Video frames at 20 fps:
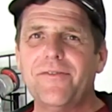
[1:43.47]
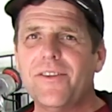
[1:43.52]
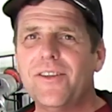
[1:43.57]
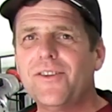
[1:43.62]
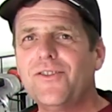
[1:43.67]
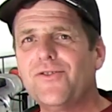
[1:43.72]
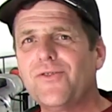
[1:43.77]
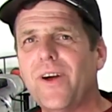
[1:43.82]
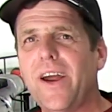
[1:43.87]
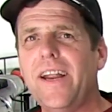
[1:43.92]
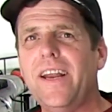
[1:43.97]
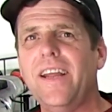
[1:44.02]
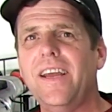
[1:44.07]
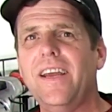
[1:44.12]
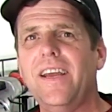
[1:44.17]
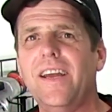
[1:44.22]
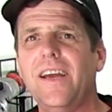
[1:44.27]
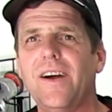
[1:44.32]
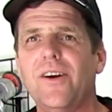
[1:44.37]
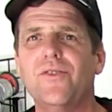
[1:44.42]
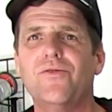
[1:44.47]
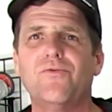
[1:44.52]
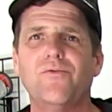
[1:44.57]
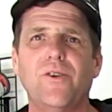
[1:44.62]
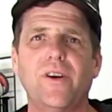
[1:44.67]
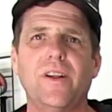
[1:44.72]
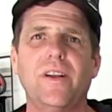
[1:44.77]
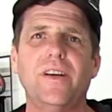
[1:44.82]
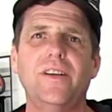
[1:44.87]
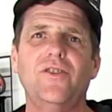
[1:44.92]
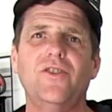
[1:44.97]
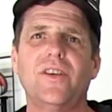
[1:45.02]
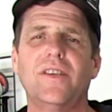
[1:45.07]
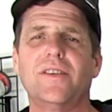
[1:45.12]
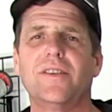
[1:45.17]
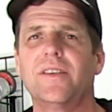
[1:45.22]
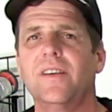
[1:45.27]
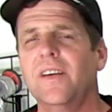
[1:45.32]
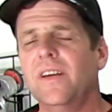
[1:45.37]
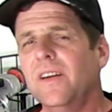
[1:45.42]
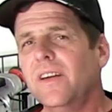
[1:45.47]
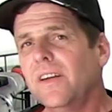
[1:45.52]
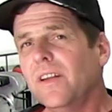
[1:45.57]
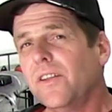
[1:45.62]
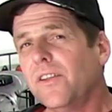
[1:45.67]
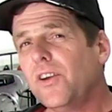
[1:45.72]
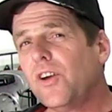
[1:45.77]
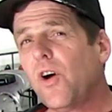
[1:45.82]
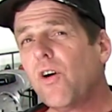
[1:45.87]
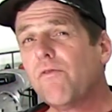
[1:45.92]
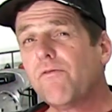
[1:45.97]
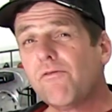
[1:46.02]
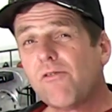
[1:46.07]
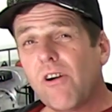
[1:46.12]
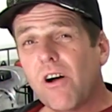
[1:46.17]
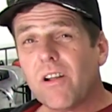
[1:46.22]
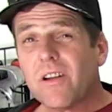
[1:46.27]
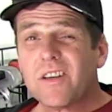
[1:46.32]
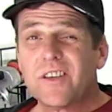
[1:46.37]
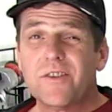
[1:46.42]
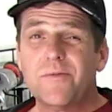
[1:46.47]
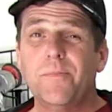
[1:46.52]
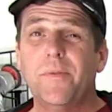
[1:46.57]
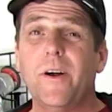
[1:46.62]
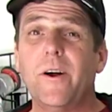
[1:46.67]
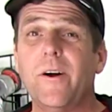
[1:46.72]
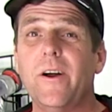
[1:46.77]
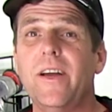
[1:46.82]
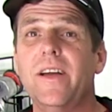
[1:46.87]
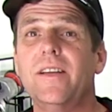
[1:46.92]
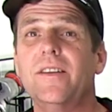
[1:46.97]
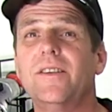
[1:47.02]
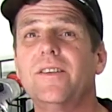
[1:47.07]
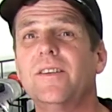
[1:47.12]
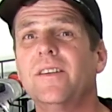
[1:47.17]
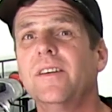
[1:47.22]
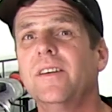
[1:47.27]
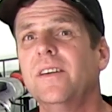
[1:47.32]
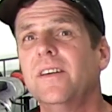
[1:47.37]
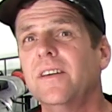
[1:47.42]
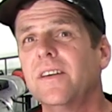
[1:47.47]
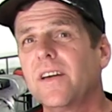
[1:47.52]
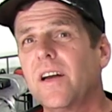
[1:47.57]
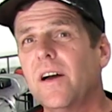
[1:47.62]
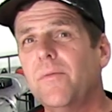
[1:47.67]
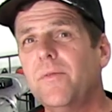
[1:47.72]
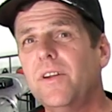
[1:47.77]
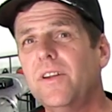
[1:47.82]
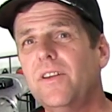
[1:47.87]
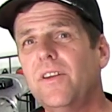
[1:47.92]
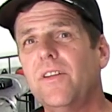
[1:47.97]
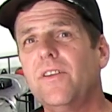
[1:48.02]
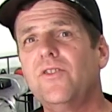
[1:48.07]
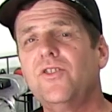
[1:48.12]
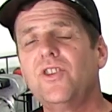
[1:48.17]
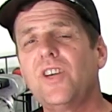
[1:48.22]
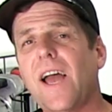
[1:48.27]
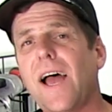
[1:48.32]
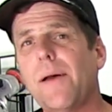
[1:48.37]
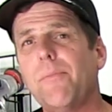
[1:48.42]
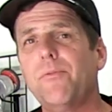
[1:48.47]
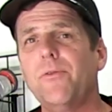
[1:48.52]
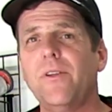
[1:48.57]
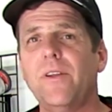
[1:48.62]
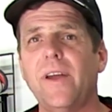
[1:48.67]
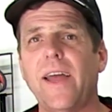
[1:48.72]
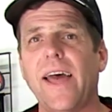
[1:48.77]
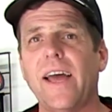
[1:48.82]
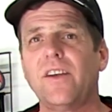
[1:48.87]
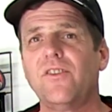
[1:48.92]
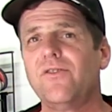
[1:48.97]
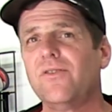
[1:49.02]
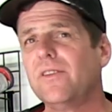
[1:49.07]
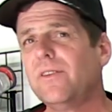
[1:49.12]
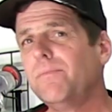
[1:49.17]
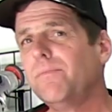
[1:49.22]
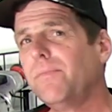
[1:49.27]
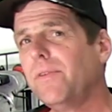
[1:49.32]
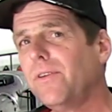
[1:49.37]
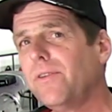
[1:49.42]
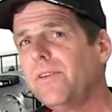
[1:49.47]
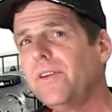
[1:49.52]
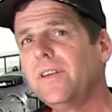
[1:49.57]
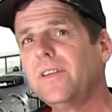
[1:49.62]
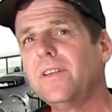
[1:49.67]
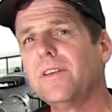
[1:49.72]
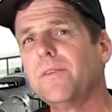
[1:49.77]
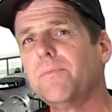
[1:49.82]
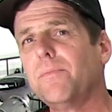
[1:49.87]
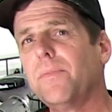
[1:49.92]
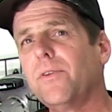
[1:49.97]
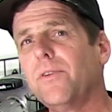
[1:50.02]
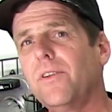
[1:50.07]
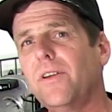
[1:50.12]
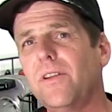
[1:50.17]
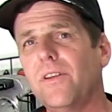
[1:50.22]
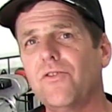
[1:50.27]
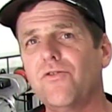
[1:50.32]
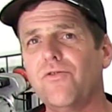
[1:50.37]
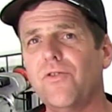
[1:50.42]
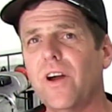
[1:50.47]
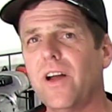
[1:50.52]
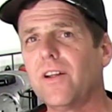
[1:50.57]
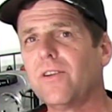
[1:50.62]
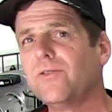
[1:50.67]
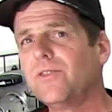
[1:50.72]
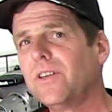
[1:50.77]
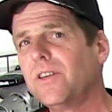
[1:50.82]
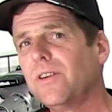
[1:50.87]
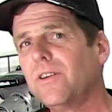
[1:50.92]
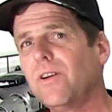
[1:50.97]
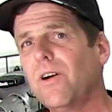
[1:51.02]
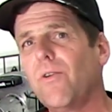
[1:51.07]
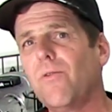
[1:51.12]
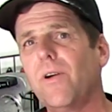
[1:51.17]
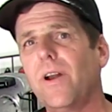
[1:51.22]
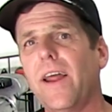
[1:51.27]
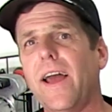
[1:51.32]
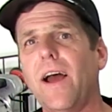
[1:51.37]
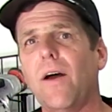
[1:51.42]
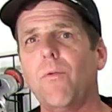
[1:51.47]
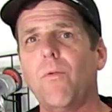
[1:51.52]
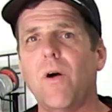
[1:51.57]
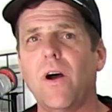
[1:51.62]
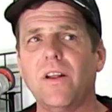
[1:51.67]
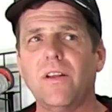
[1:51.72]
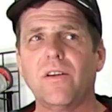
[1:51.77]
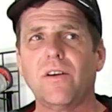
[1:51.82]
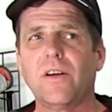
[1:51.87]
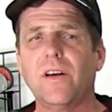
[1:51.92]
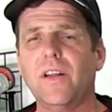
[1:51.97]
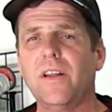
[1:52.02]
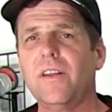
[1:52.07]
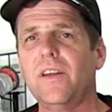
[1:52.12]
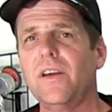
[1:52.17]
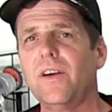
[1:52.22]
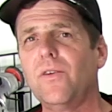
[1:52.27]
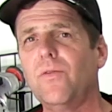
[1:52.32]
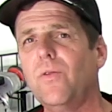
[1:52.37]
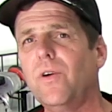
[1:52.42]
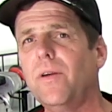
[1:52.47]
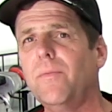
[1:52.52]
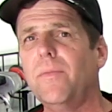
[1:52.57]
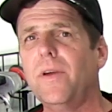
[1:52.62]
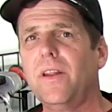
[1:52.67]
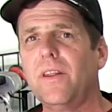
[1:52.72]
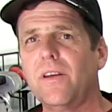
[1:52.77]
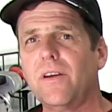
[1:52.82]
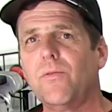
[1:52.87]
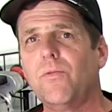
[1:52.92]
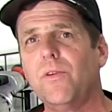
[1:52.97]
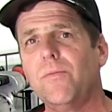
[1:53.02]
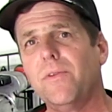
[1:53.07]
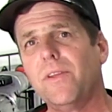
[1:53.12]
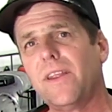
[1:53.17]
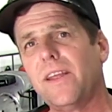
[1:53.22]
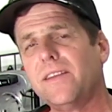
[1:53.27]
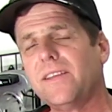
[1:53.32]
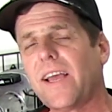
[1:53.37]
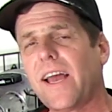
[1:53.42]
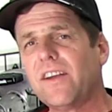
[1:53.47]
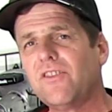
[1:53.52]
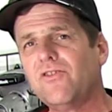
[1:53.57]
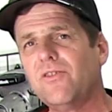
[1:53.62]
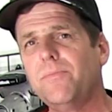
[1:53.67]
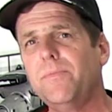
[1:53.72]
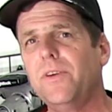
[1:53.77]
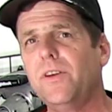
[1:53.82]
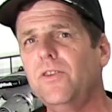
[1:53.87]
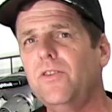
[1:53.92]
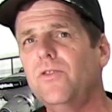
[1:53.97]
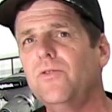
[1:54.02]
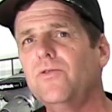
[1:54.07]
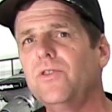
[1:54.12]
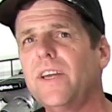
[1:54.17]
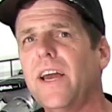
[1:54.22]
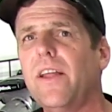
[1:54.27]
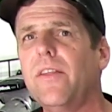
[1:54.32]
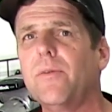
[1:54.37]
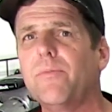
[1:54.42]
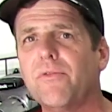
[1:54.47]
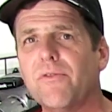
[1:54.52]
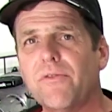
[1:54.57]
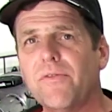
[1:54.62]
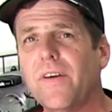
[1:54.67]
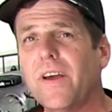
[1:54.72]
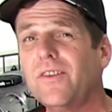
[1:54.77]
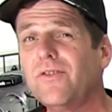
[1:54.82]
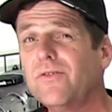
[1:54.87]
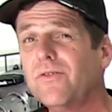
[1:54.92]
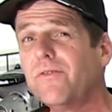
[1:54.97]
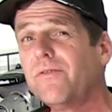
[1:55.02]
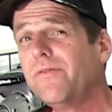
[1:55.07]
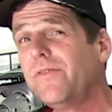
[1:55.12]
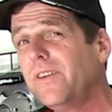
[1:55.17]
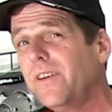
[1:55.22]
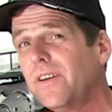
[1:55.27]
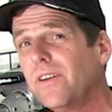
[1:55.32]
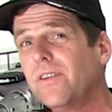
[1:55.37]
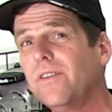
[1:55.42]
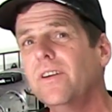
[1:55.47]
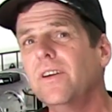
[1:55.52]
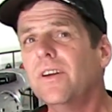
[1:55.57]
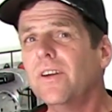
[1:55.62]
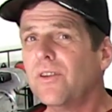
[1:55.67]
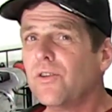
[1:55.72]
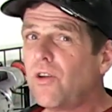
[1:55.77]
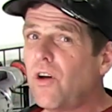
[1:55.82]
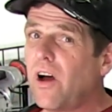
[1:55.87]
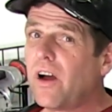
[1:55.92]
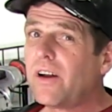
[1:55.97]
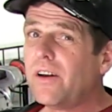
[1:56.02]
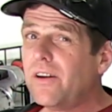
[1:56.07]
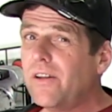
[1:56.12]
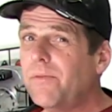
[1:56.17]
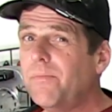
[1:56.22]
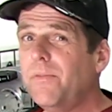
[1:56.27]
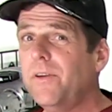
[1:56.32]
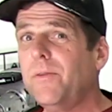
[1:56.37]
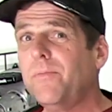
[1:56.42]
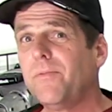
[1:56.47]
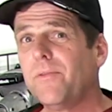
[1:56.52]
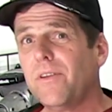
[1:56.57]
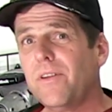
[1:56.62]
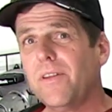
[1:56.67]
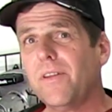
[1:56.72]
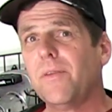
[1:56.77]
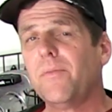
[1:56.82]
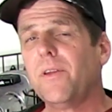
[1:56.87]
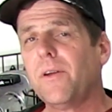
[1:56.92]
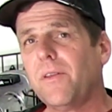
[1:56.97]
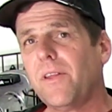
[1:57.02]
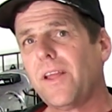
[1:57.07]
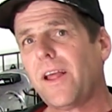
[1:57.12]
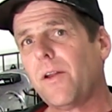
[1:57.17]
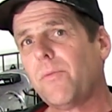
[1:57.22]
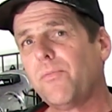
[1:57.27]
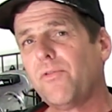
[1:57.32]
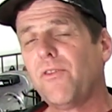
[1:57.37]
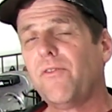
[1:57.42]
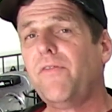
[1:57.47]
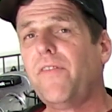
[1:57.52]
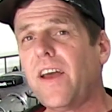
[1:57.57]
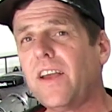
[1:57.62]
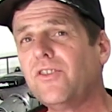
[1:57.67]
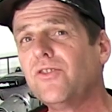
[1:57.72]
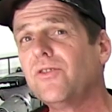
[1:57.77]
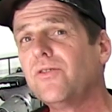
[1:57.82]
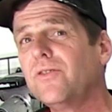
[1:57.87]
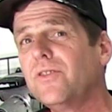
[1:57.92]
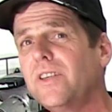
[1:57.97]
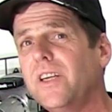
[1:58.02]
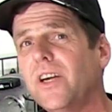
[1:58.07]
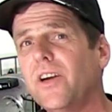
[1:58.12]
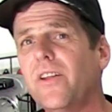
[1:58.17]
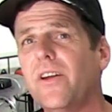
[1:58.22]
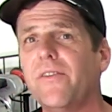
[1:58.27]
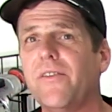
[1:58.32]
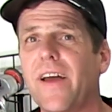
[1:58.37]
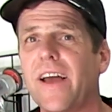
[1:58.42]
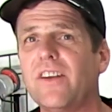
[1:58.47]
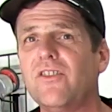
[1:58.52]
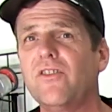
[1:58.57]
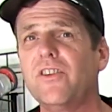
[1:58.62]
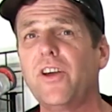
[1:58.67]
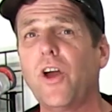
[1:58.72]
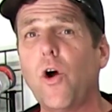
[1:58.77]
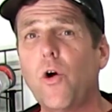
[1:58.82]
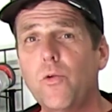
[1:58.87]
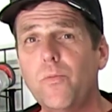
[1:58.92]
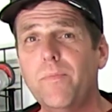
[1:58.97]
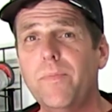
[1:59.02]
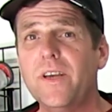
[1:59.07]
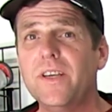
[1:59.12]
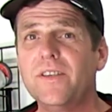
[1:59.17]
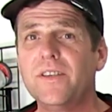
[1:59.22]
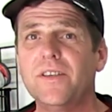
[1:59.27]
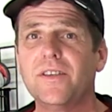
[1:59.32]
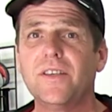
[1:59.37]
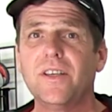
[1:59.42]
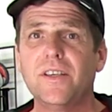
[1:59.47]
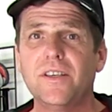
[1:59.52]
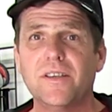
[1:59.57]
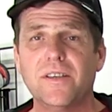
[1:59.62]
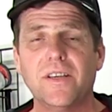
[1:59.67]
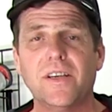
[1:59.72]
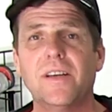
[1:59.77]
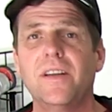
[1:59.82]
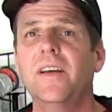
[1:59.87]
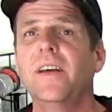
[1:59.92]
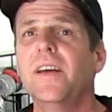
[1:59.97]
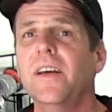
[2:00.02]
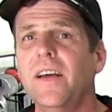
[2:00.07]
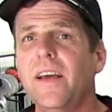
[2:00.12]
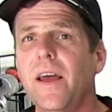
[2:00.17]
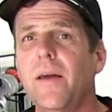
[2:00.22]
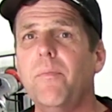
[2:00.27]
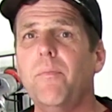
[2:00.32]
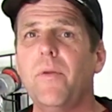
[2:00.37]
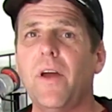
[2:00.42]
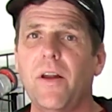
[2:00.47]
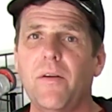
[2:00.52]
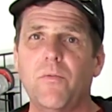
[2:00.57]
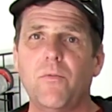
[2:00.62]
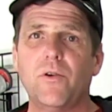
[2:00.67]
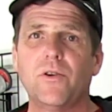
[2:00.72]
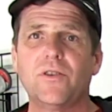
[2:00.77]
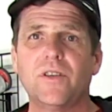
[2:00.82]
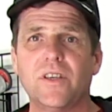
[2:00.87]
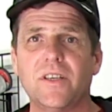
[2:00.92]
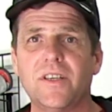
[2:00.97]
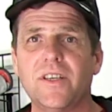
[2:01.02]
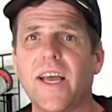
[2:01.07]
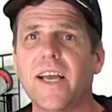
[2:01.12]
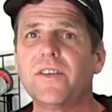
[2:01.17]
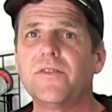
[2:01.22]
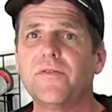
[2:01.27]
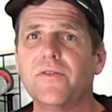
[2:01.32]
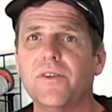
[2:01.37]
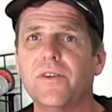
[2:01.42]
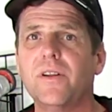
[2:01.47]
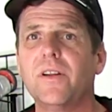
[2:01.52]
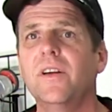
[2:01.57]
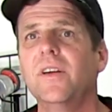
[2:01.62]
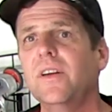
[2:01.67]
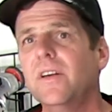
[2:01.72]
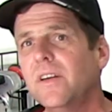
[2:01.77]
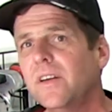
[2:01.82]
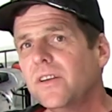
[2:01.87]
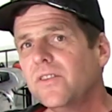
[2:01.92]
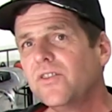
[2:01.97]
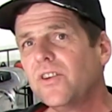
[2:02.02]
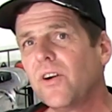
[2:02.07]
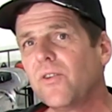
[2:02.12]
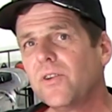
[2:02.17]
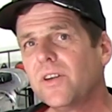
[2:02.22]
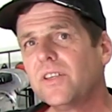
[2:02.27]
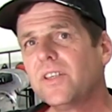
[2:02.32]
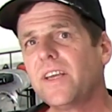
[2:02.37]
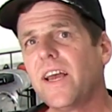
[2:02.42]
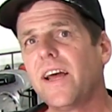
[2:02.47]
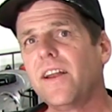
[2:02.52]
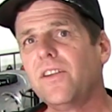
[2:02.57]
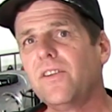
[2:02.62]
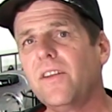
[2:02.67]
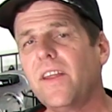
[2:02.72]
for the training here is really just the overall experience coming into the shop where they actually building the building the trailers that are going out, looking at the equipment, the equipment that's actually being used out in the professional field, talking to the people the, that are professionals here that have actually owned businesses and, and, and were successful, showing us how to,